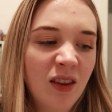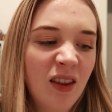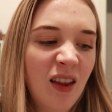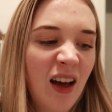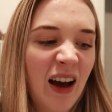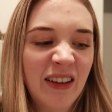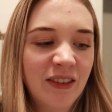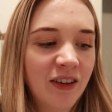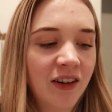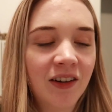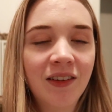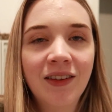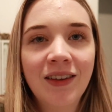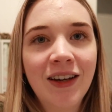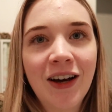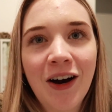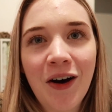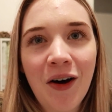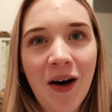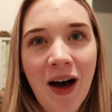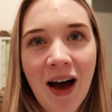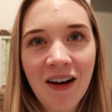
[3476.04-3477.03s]
I don't think
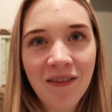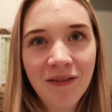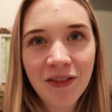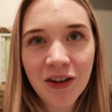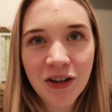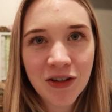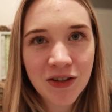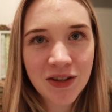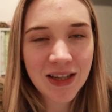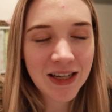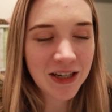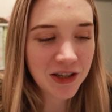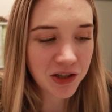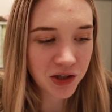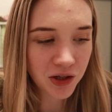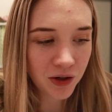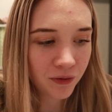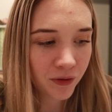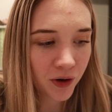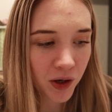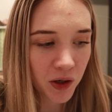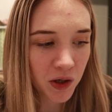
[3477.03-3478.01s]
I'll have these
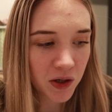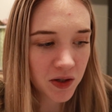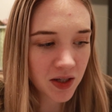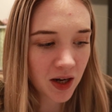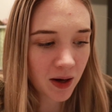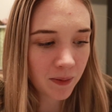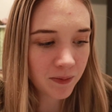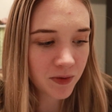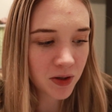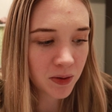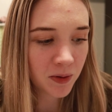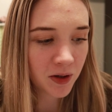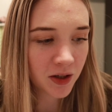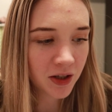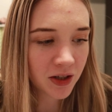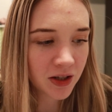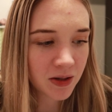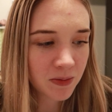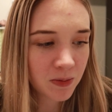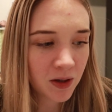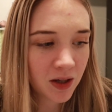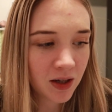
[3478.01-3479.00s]
new photos up, to be
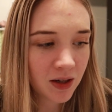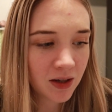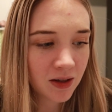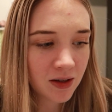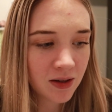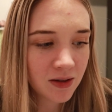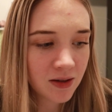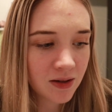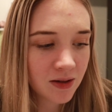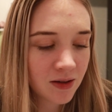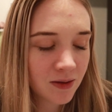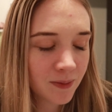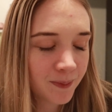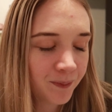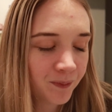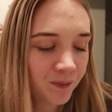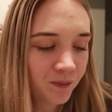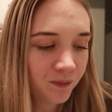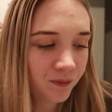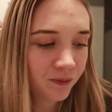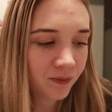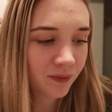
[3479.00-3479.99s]
honest, because
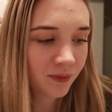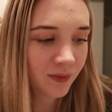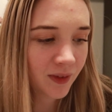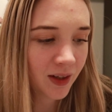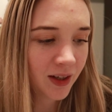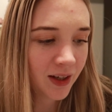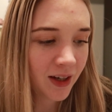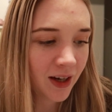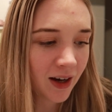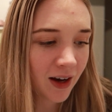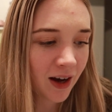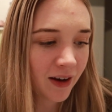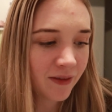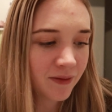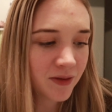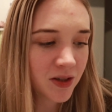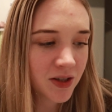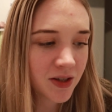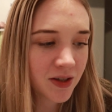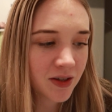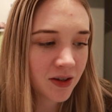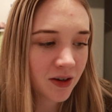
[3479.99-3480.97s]
yeah, I'm
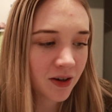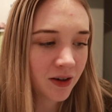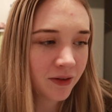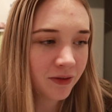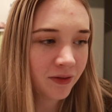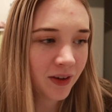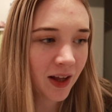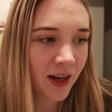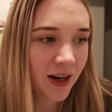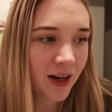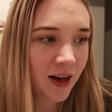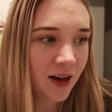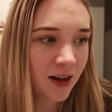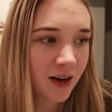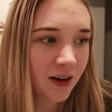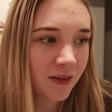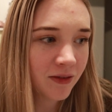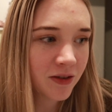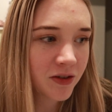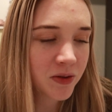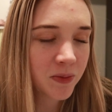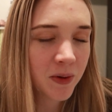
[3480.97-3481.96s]
just so flat out.
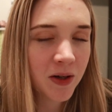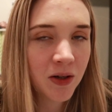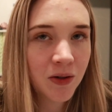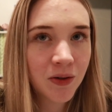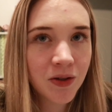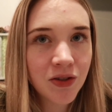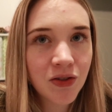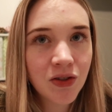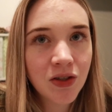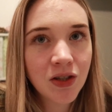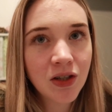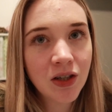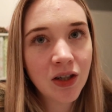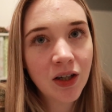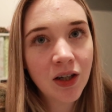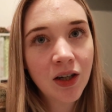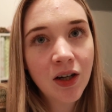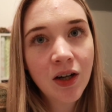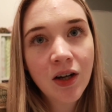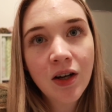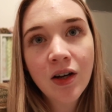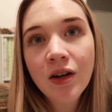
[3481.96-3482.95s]
I've got so many orders to do.